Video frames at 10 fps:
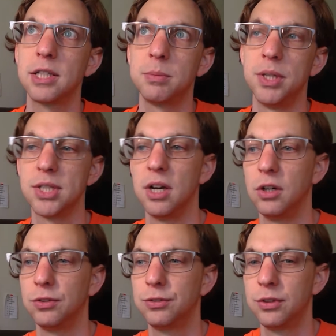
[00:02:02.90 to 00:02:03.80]

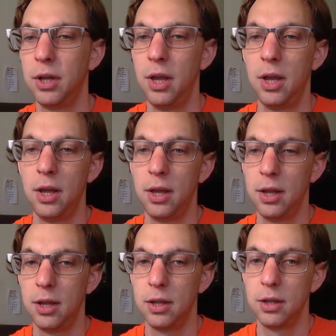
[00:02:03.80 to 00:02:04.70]
myself,
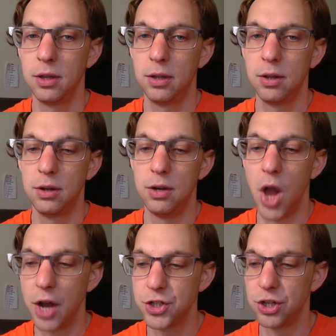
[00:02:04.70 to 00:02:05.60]

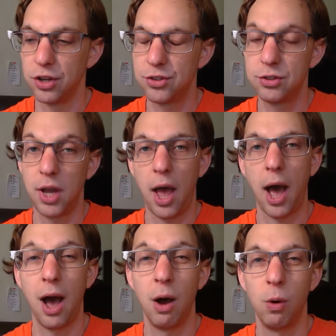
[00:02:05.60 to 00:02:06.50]
not just
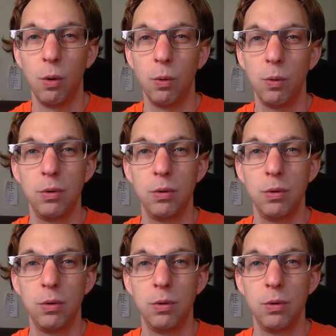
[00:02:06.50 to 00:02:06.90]
how